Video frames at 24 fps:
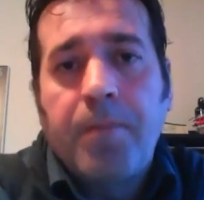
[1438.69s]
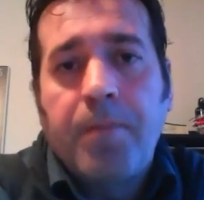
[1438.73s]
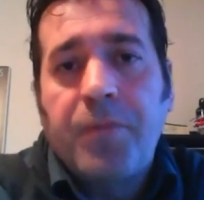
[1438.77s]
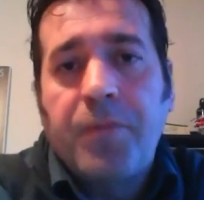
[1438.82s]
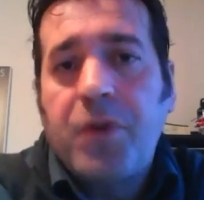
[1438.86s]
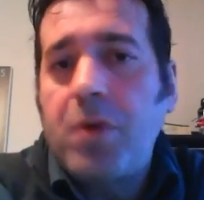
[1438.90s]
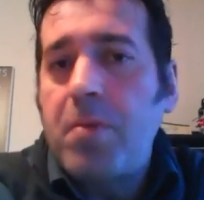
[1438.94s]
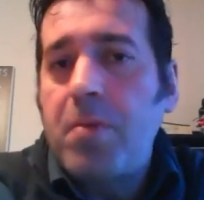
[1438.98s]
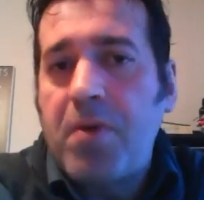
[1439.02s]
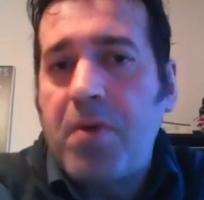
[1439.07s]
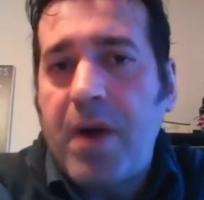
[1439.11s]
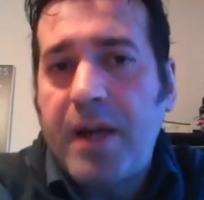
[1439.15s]

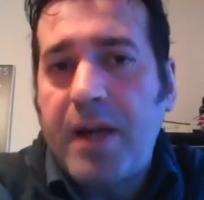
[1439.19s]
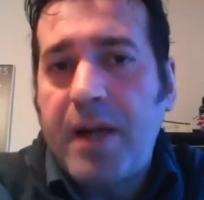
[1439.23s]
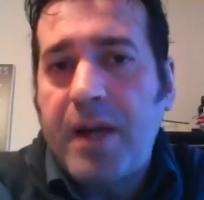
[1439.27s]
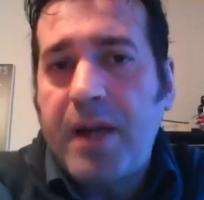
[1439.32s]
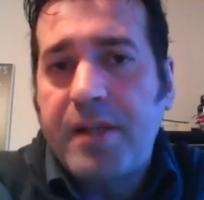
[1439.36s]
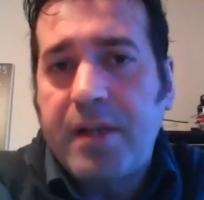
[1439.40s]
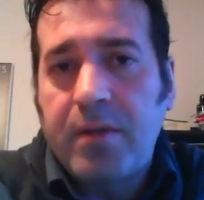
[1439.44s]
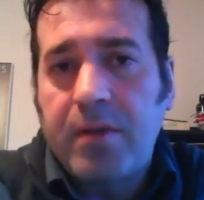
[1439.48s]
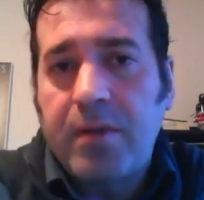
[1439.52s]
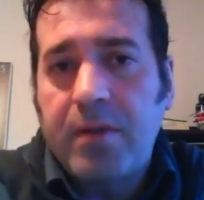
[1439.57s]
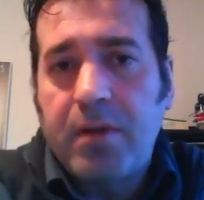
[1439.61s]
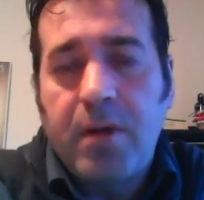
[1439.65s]
Human rights
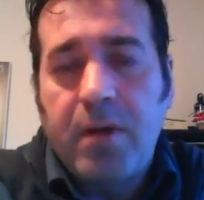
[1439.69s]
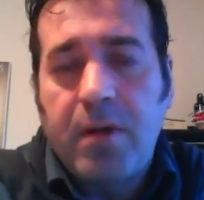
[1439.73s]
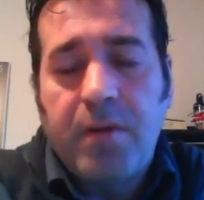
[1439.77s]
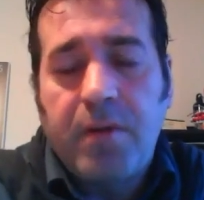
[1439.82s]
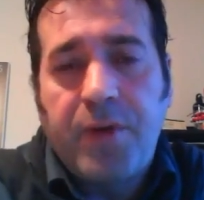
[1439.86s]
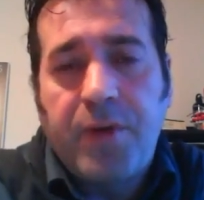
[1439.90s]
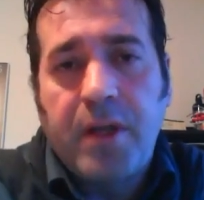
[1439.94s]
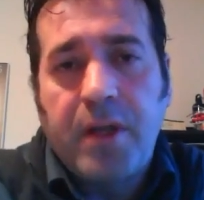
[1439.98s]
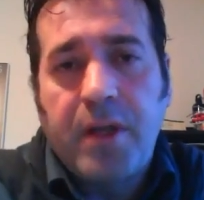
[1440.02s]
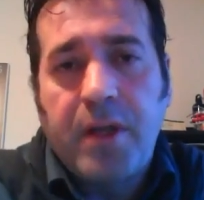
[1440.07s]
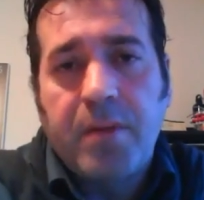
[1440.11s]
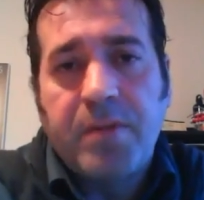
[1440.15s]
and
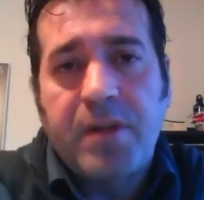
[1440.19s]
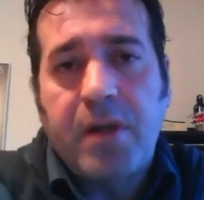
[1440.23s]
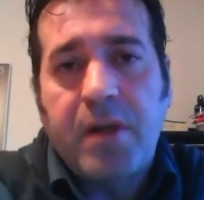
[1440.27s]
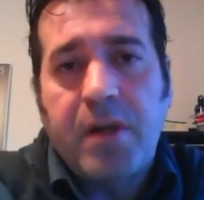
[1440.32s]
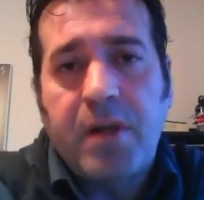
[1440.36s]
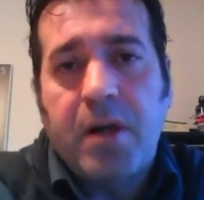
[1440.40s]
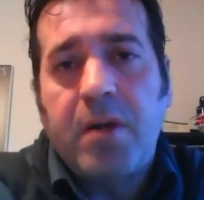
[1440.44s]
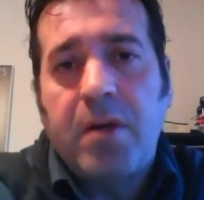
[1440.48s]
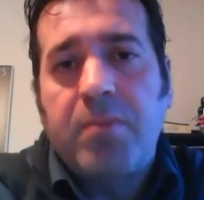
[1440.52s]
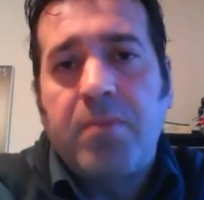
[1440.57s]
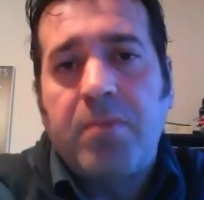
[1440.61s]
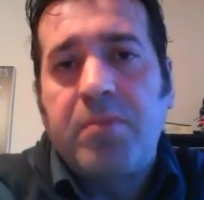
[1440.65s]
freedoms
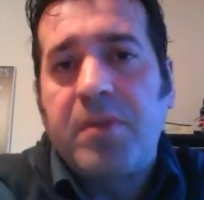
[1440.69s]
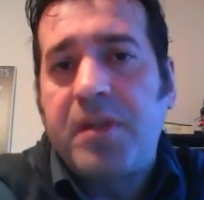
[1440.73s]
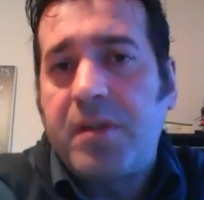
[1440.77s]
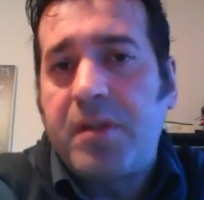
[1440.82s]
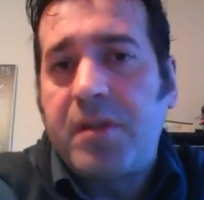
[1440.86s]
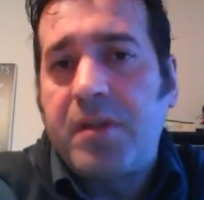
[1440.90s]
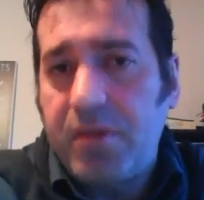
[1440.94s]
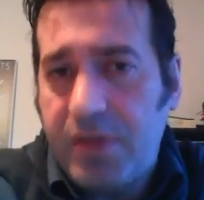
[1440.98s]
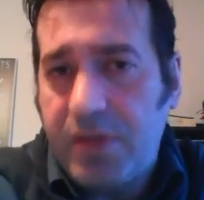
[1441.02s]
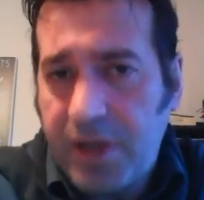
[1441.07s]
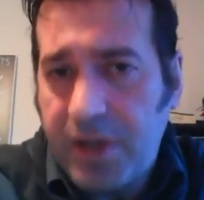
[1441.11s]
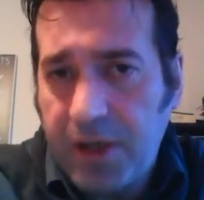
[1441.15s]
are
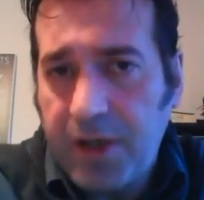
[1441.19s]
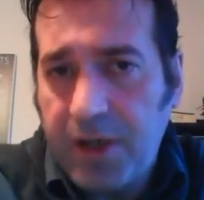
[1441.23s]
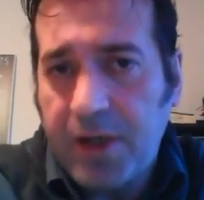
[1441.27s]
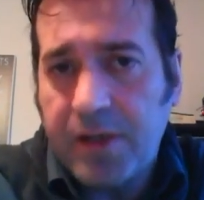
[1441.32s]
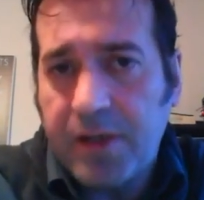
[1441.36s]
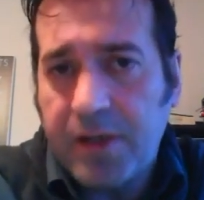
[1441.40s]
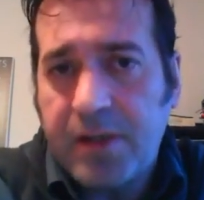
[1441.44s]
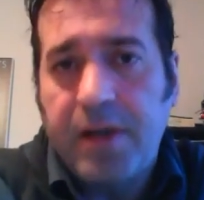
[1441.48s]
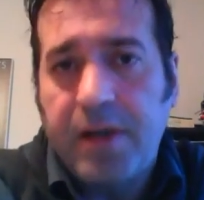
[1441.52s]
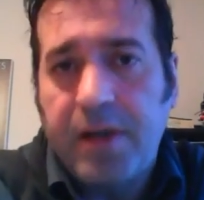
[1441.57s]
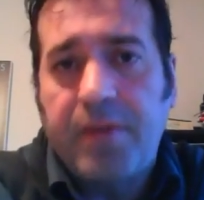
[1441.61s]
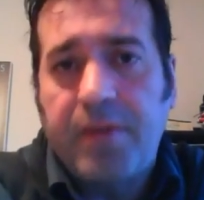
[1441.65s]

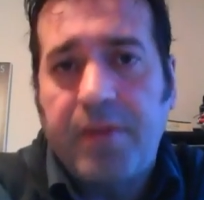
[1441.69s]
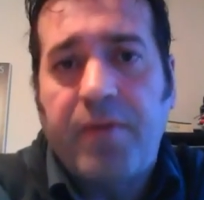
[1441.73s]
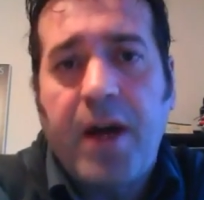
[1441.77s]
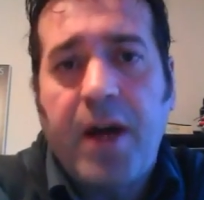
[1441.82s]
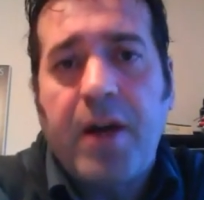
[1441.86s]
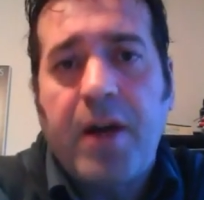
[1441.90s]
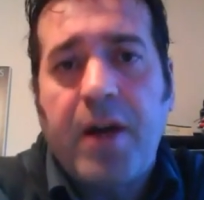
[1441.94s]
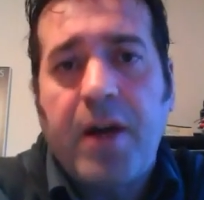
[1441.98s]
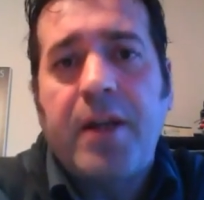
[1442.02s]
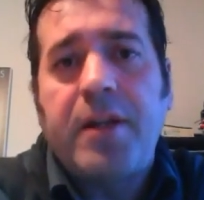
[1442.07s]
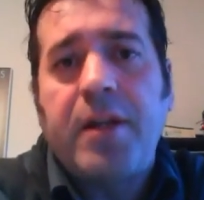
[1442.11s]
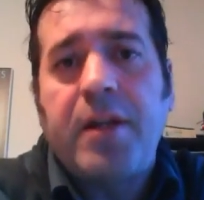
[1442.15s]
seriously
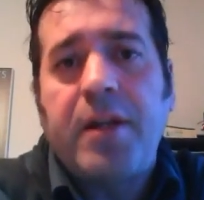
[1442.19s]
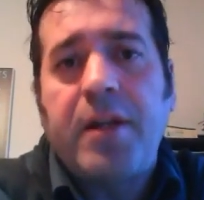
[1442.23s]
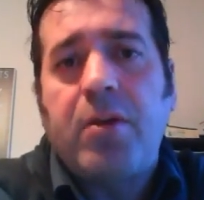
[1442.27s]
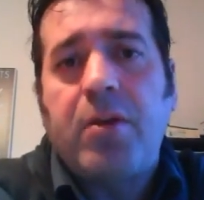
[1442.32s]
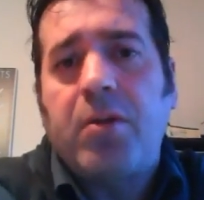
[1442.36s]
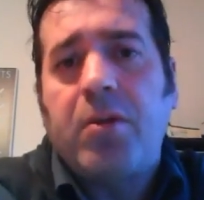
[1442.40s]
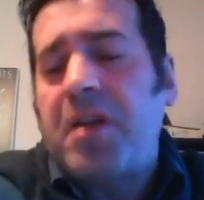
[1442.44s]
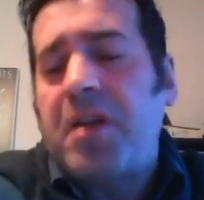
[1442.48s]
violated on a